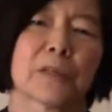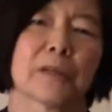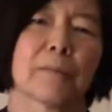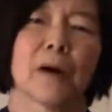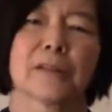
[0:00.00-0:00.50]
We
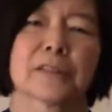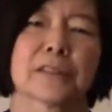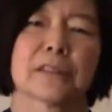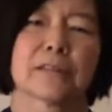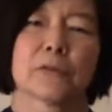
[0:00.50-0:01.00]
did a
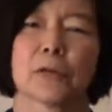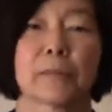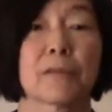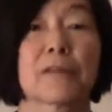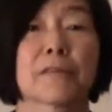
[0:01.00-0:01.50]
Boston
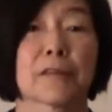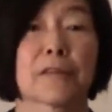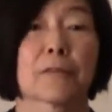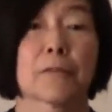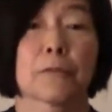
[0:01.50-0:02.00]
Early Music
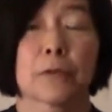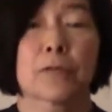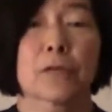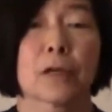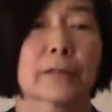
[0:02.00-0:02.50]
Festival
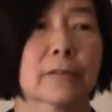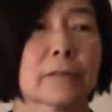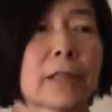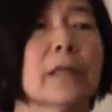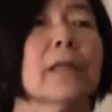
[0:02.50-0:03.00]
fringe
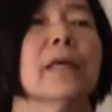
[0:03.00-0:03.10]
concert,